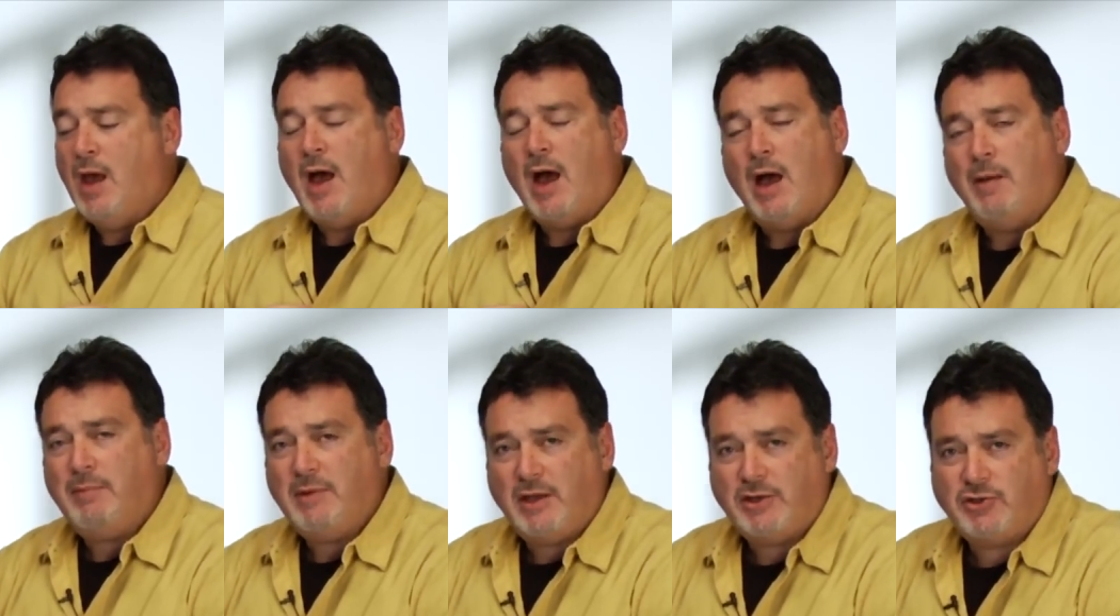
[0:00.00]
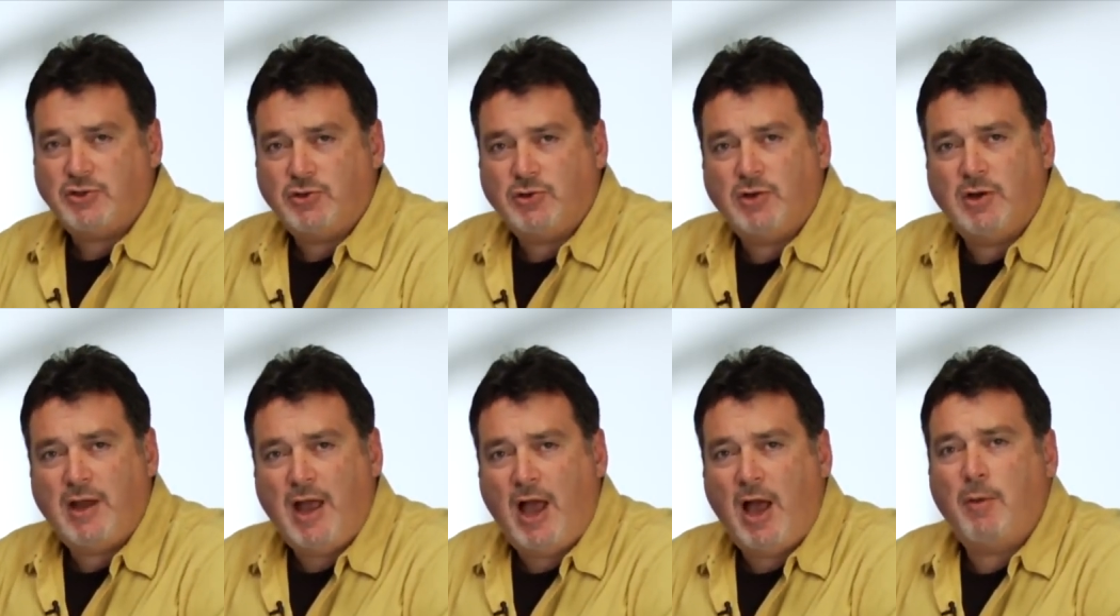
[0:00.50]
I'm not
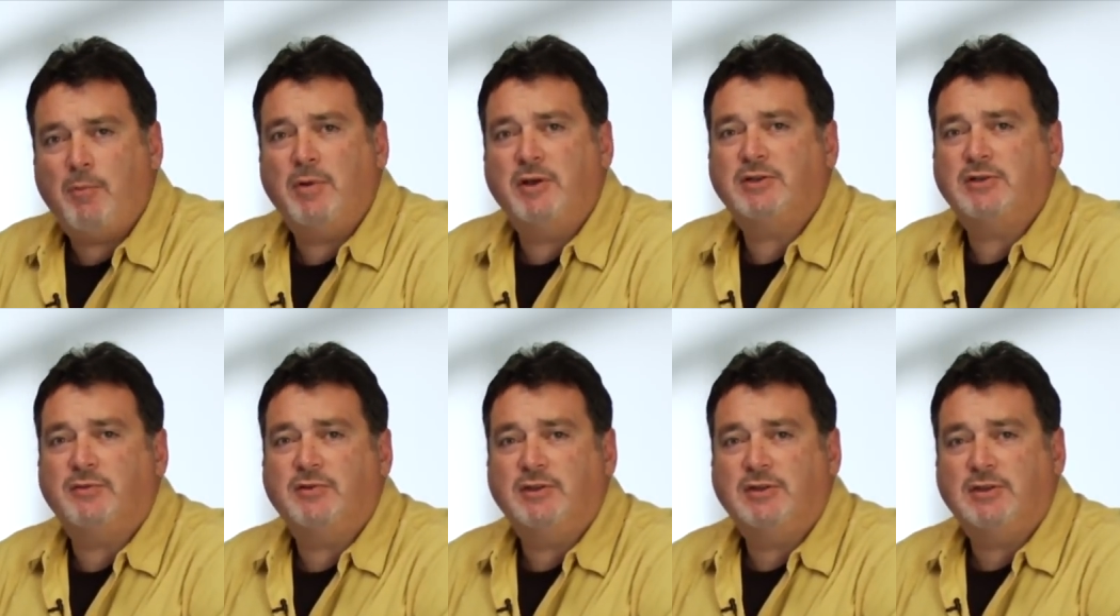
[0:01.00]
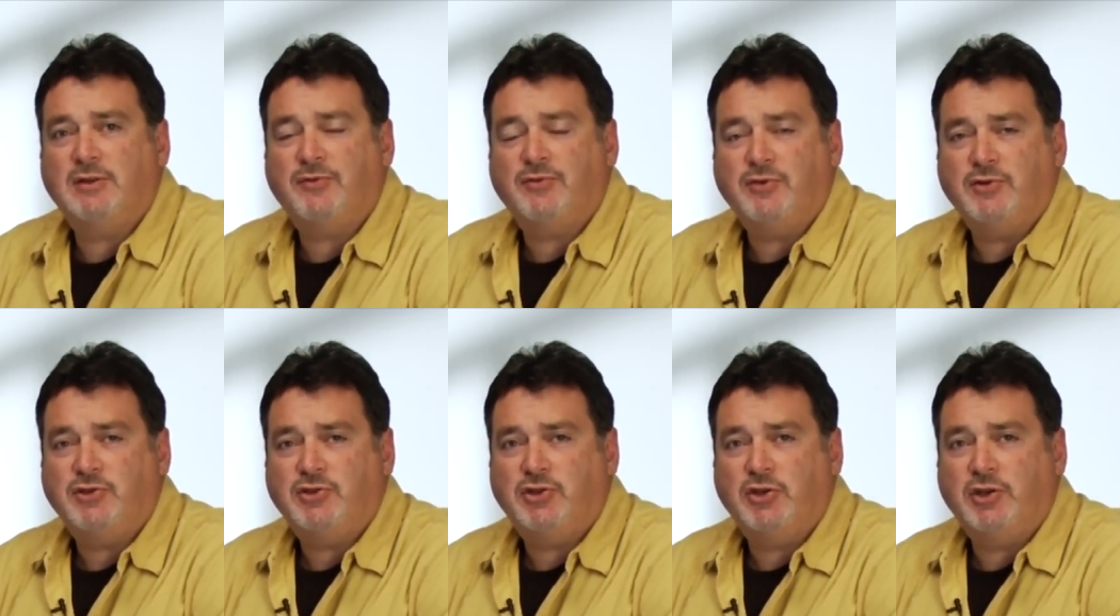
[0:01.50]
sure how much of a
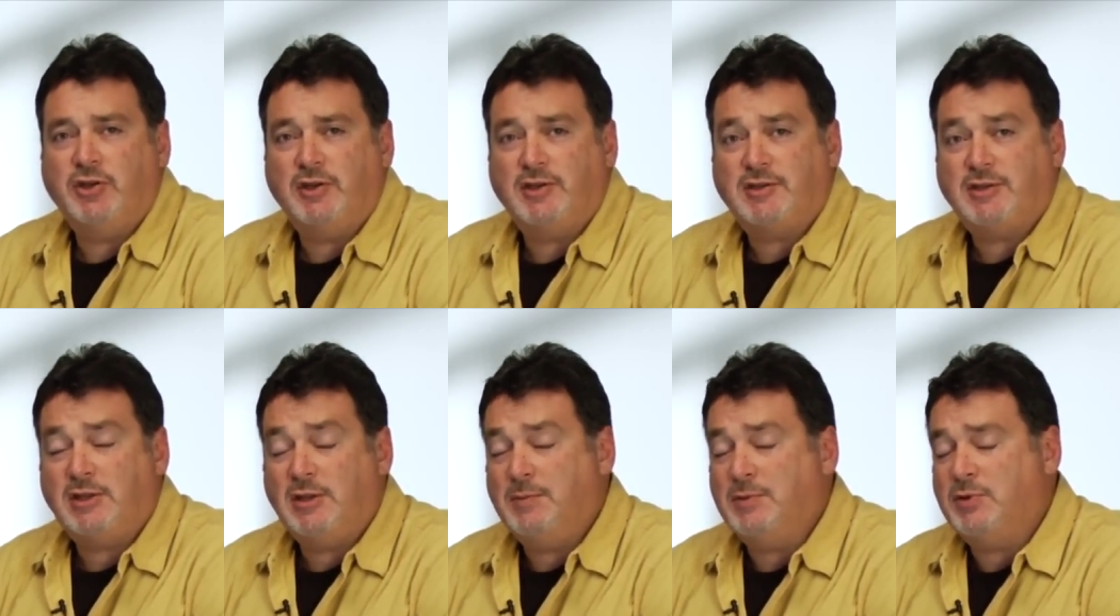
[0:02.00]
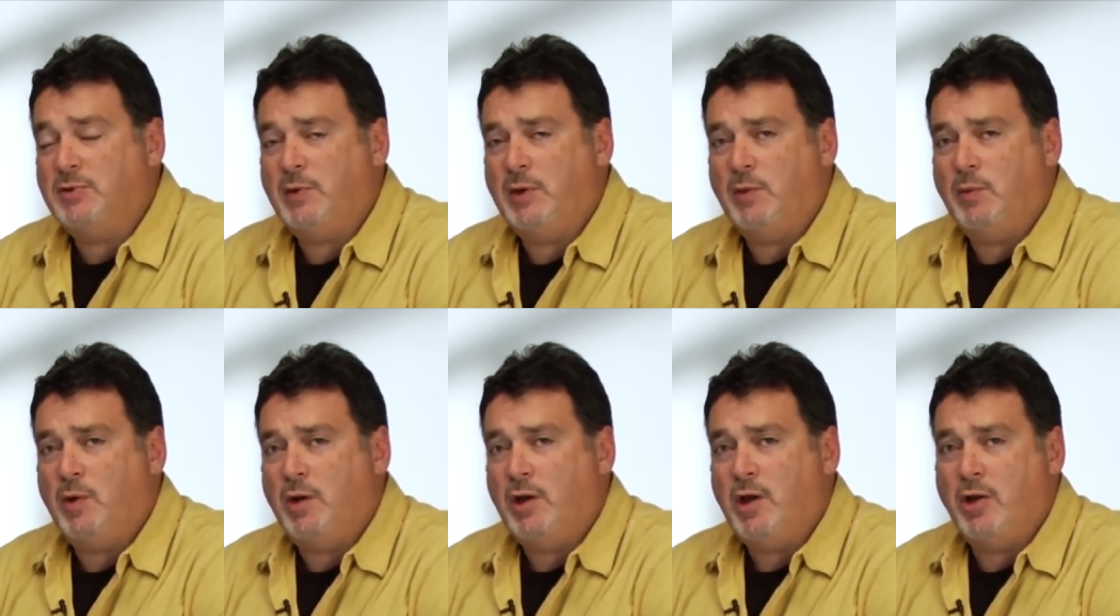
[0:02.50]
difference you're going to see
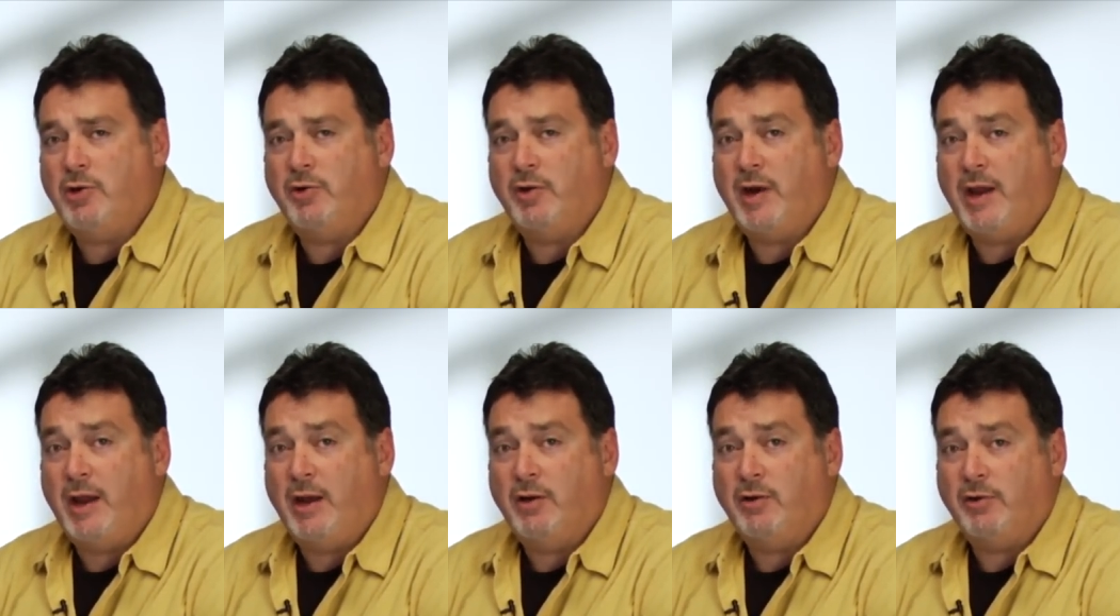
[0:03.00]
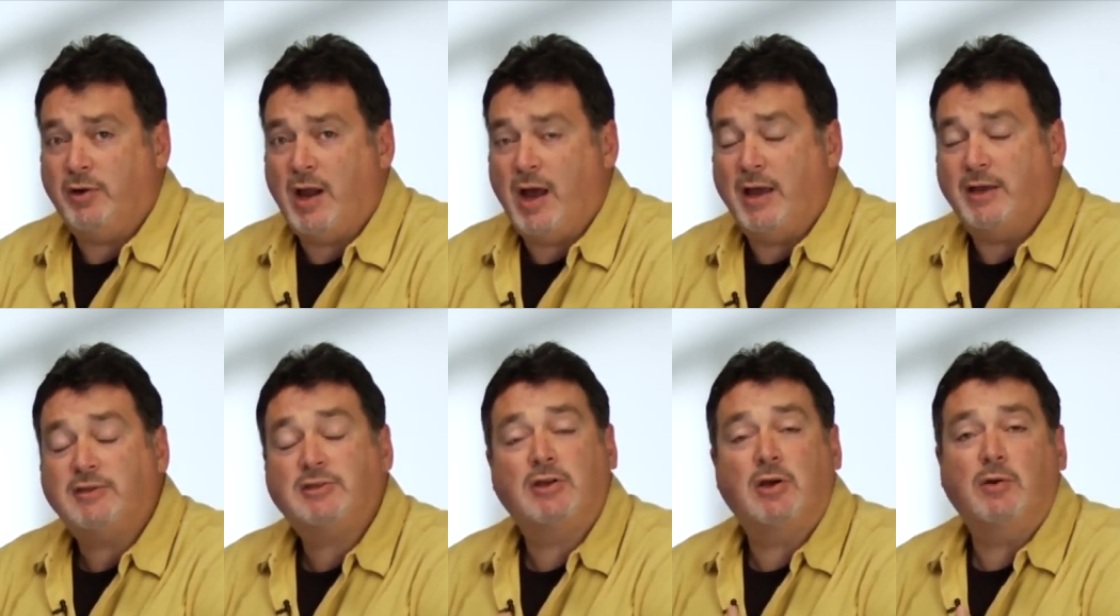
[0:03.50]
between 100 and 800
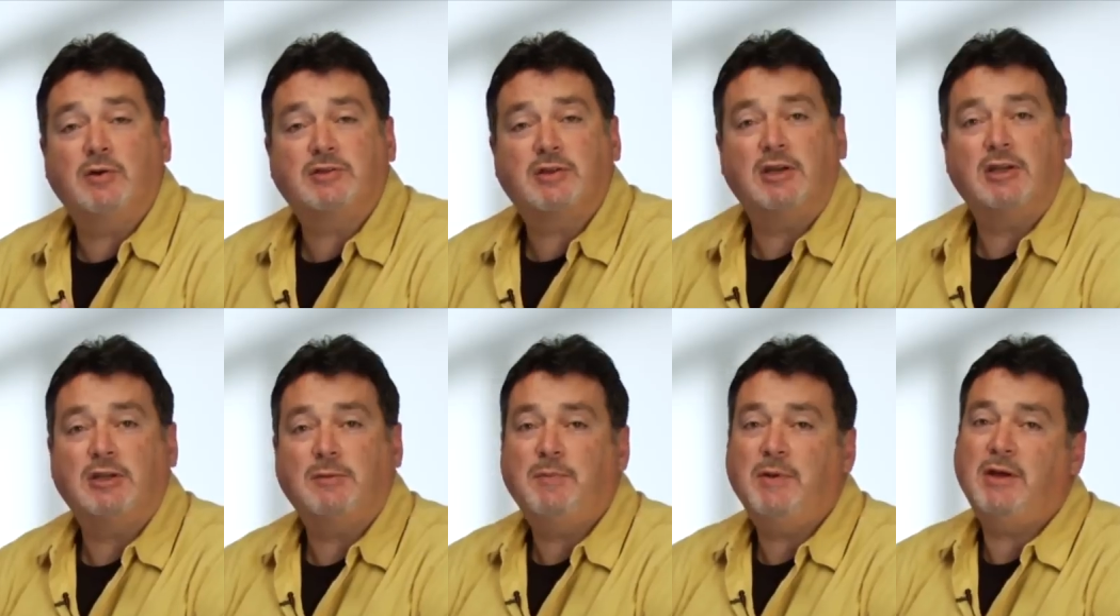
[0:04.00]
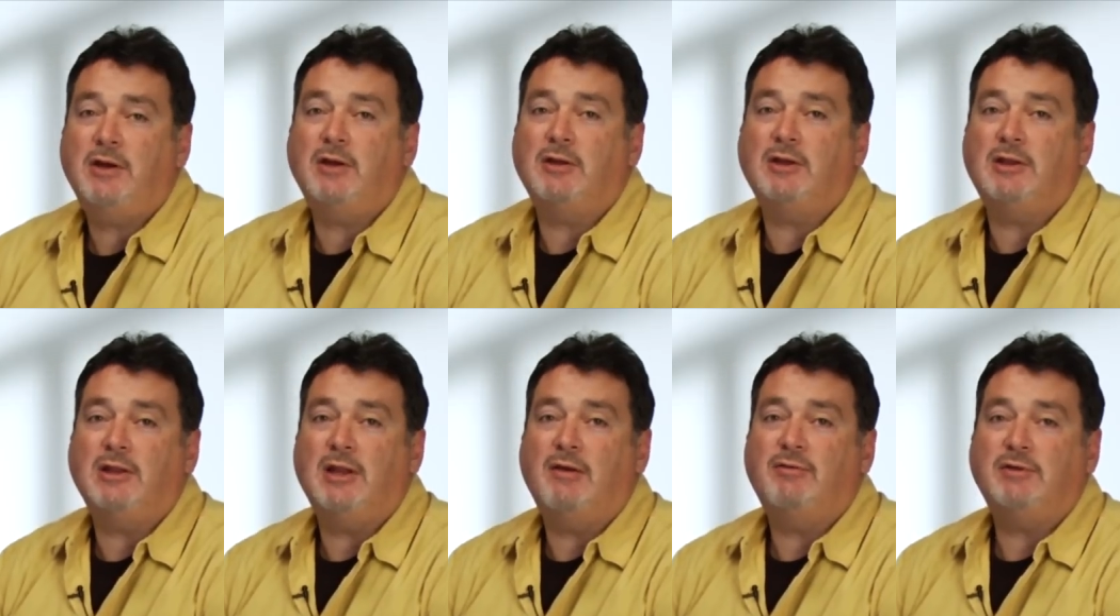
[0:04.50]
ISO. It's going to depend on
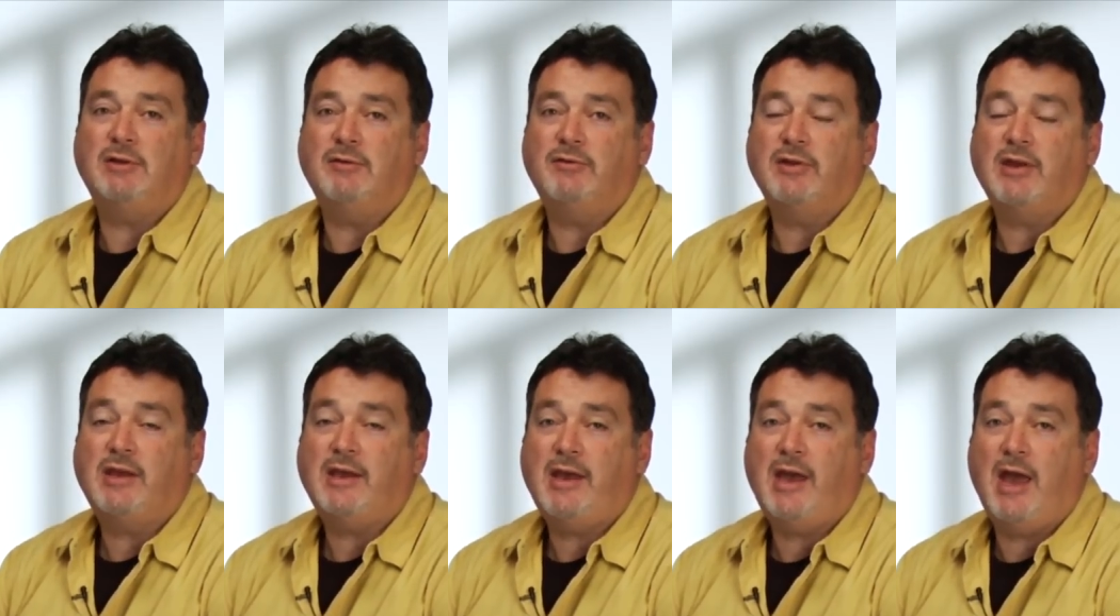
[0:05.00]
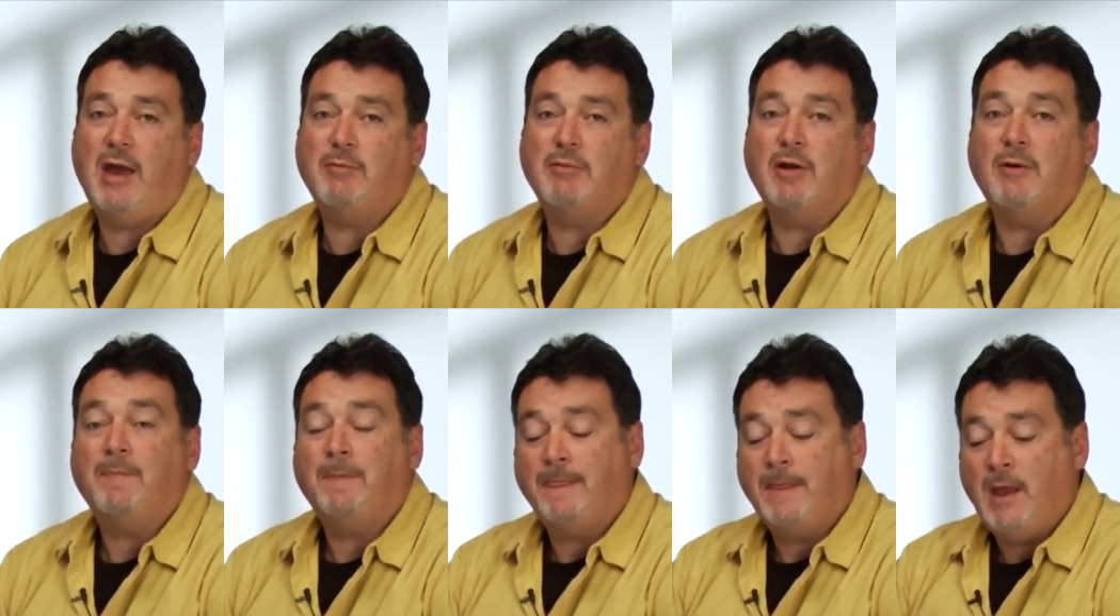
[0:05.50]
the level of the camera.